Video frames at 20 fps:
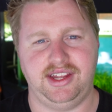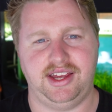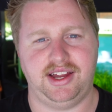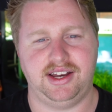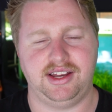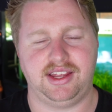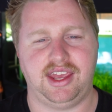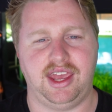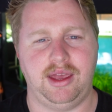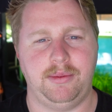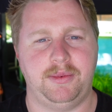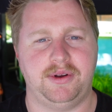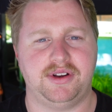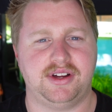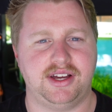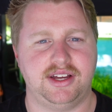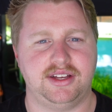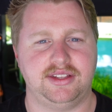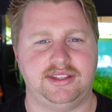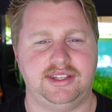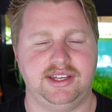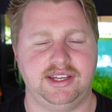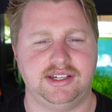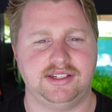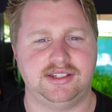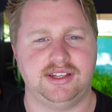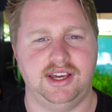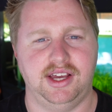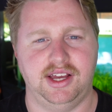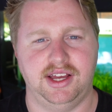down and keep an eye on
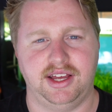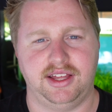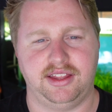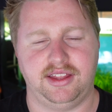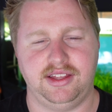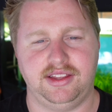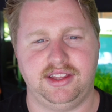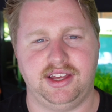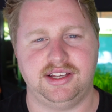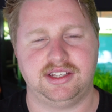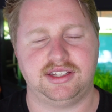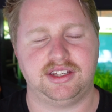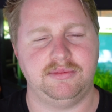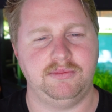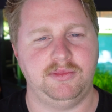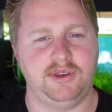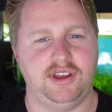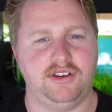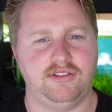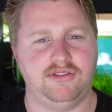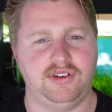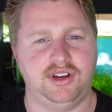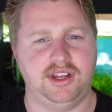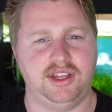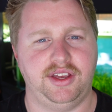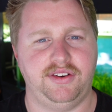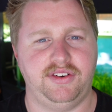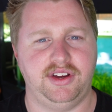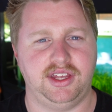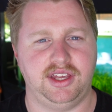things. I think these can be
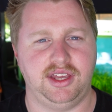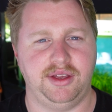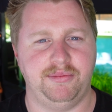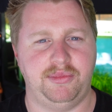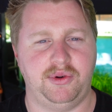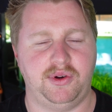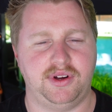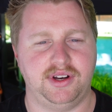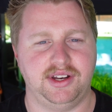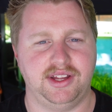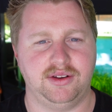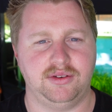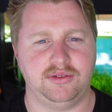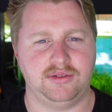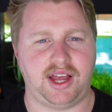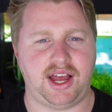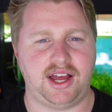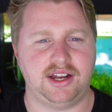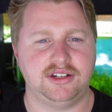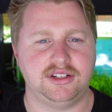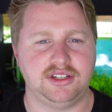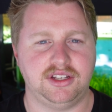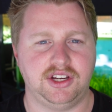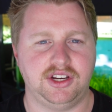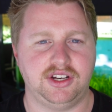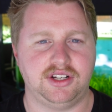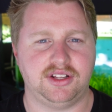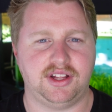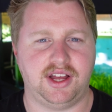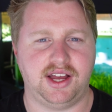really, really important and
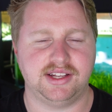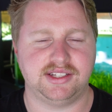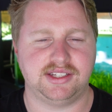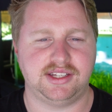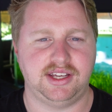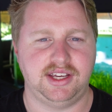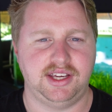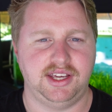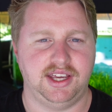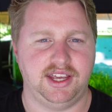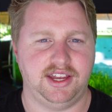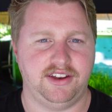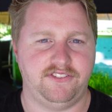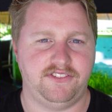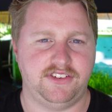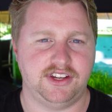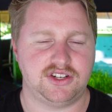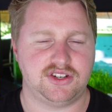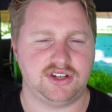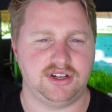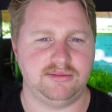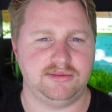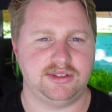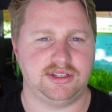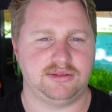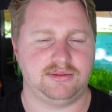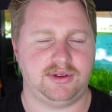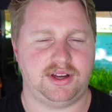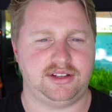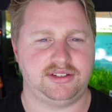underutilized in fish rooms
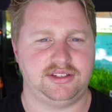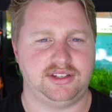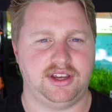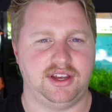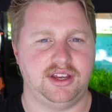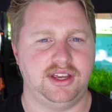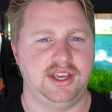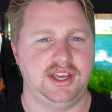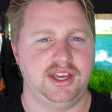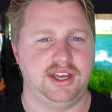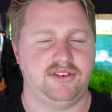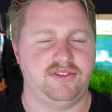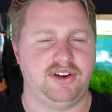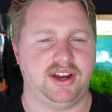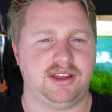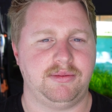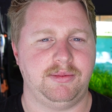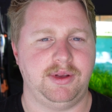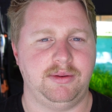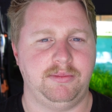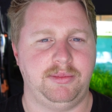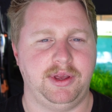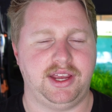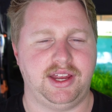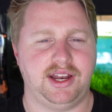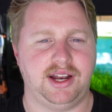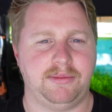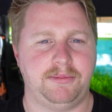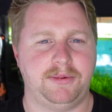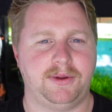as well. So recommend
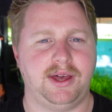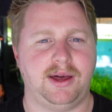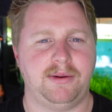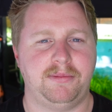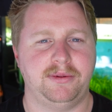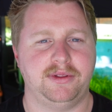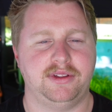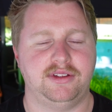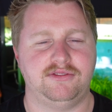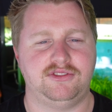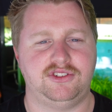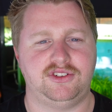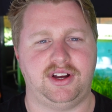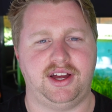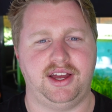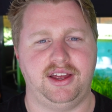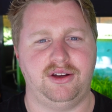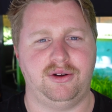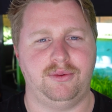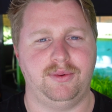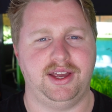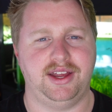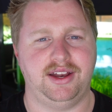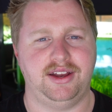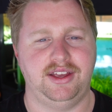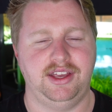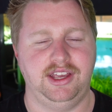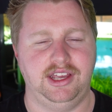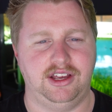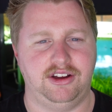picking up a couple of dry or
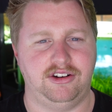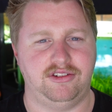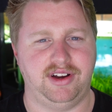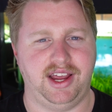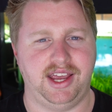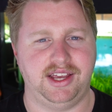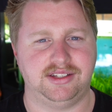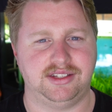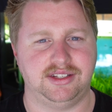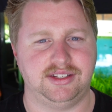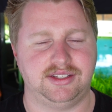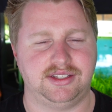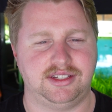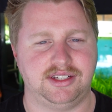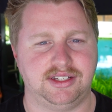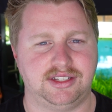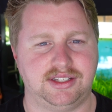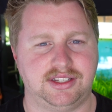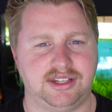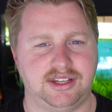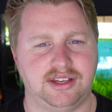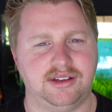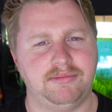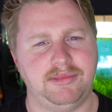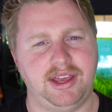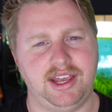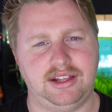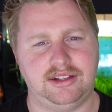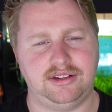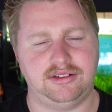wet erasers just to
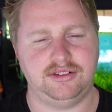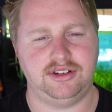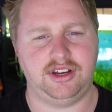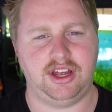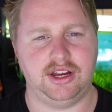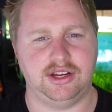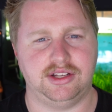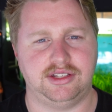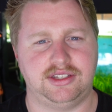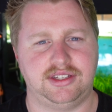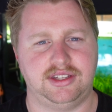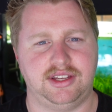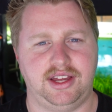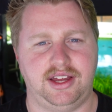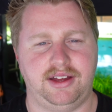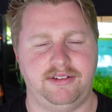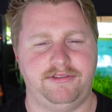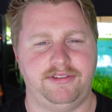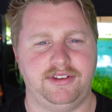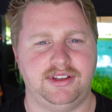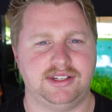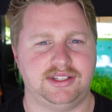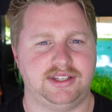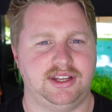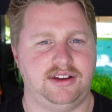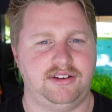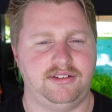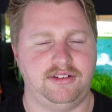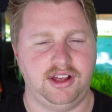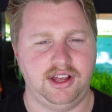make little notes for
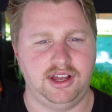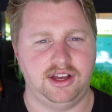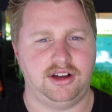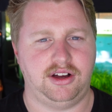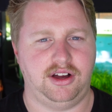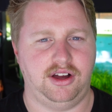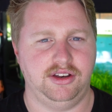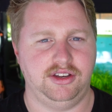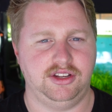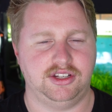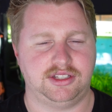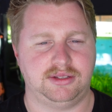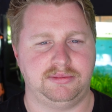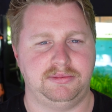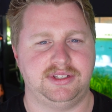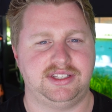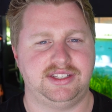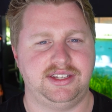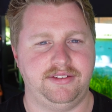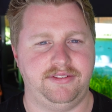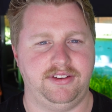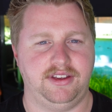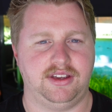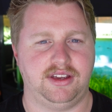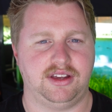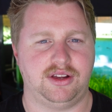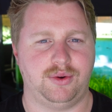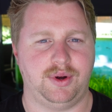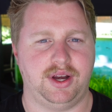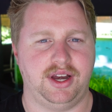yourself on your specific
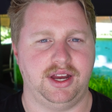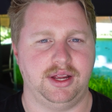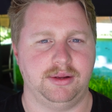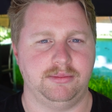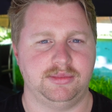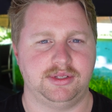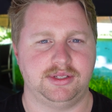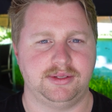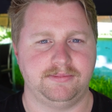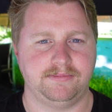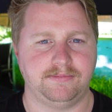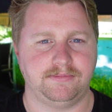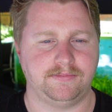aquariums.